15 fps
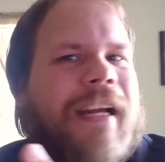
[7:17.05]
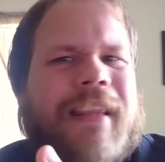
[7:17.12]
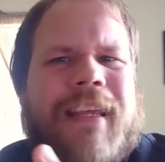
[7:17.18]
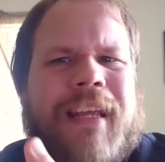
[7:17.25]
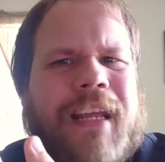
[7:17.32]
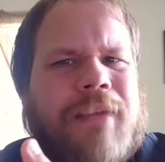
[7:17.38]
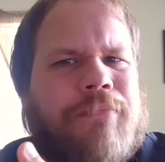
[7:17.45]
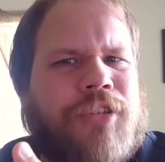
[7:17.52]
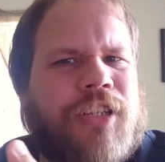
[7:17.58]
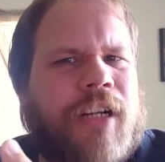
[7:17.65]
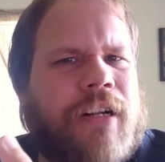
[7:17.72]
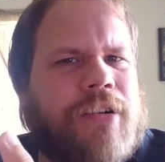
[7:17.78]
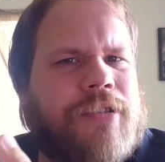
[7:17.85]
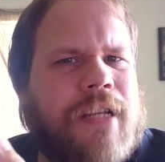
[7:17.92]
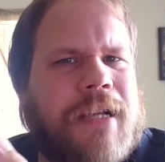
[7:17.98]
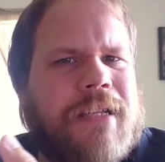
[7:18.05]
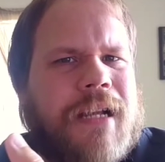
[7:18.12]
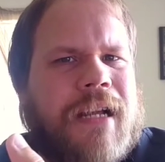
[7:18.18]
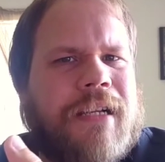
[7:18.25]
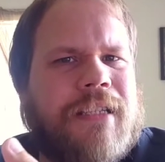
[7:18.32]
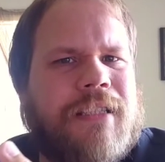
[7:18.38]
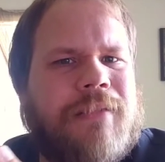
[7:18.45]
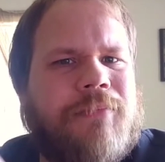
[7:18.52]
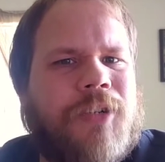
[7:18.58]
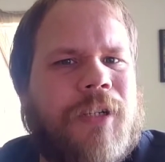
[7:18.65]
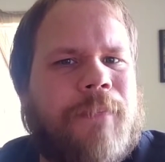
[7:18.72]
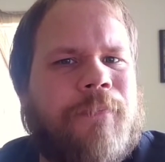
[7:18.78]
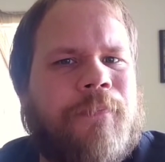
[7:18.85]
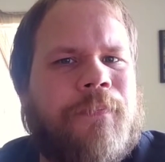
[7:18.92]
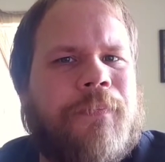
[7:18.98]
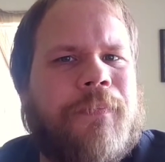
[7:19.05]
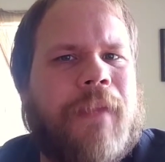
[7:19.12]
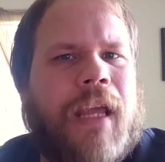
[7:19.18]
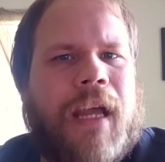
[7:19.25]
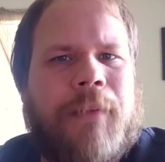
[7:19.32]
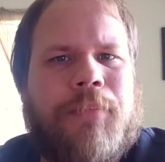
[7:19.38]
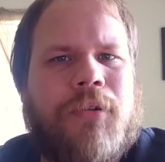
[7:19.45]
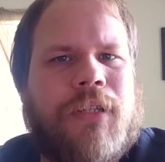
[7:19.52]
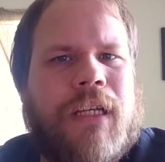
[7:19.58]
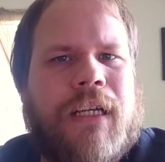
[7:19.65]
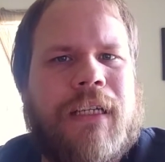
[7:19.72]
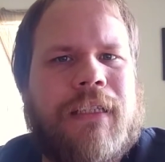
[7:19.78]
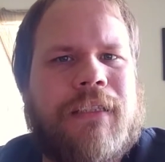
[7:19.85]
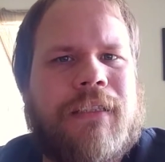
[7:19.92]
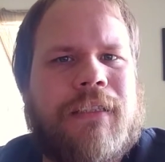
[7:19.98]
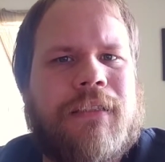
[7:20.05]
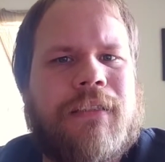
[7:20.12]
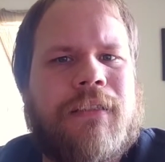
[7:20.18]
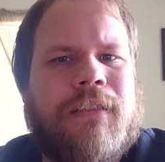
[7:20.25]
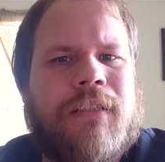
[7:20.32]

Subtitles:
I think Amazon also has a custom one. Apple does.